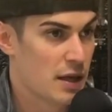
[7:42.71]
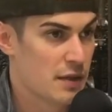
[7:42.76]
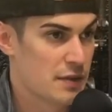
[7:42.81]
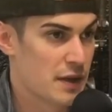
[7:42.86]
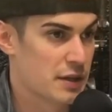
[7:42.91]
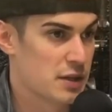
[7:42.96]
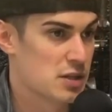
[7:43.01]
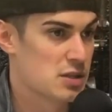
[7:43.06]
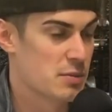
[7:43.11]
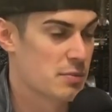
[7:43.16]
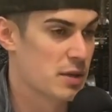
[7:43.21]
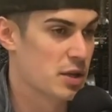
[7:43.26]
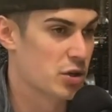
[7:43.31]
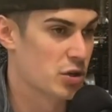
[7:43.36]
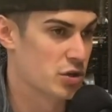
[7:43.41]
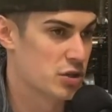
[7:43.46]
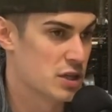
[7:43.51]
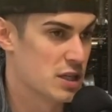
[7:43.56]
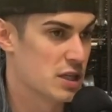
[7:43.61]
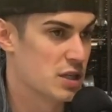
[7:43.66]
that doesn't mean
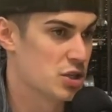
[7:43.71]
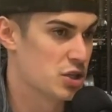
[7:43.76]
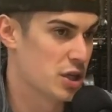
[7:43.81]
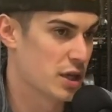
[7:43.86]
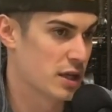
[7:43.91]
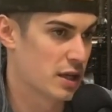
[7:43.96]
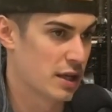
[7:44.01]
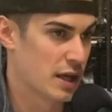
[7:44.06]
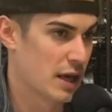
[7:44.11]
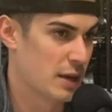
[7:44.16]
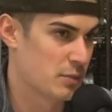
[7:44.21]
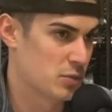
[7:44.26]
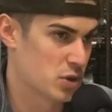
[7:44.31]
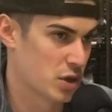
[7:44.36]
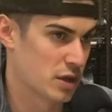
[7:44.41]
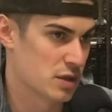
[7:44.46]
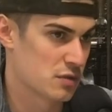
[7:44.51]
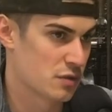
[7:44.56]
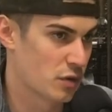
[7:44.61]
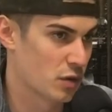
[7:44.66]
you're teaching game
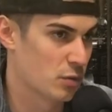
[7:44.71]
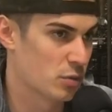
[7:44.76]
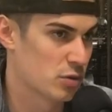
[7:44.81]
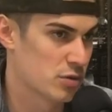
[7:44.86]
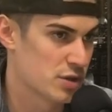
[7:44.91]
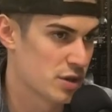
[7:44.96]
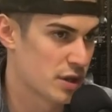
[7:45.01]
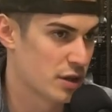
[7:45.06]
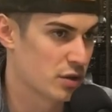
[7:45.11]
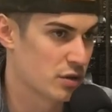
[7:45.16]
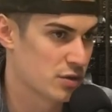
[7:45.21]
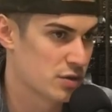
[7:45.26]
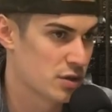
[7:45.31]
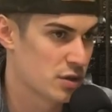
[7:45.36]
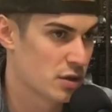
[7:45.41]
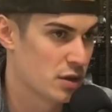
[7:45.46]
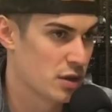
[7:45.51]
transferable skills,